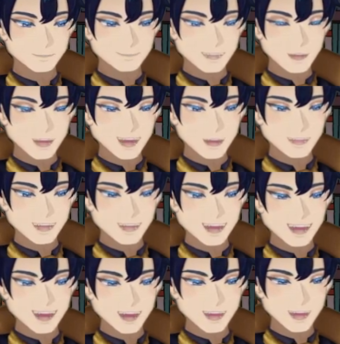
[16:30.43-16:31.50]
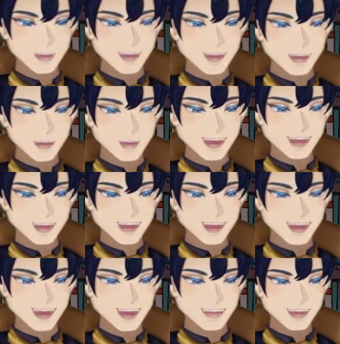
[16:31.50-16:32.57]
The man with the lantern then made
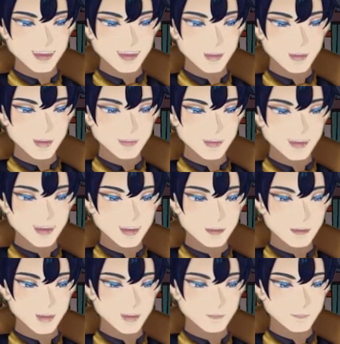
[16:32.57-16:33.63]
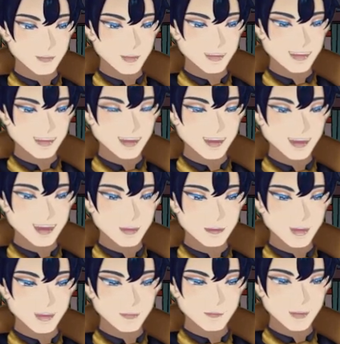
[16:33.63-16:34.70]
signs to them to follow him, talking loud
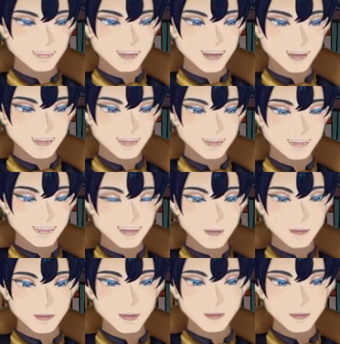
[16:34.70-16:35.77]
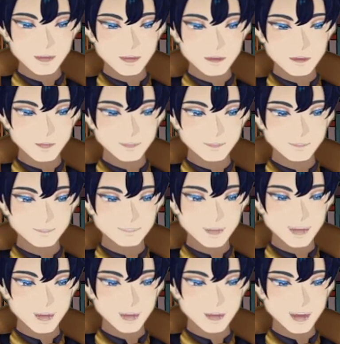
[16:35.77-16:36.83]
and quickly, and Beppo, they
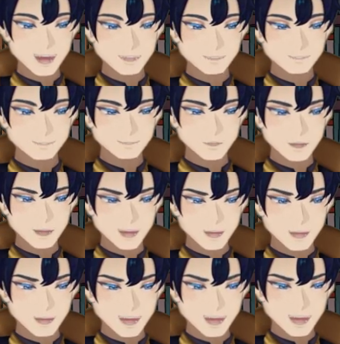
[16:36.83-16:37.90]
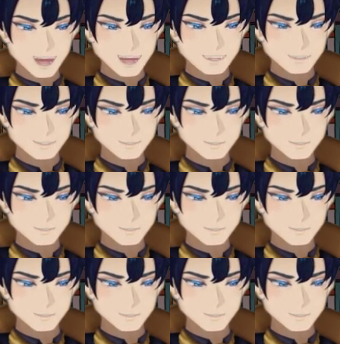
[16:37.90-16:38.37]
noticed, remained behind.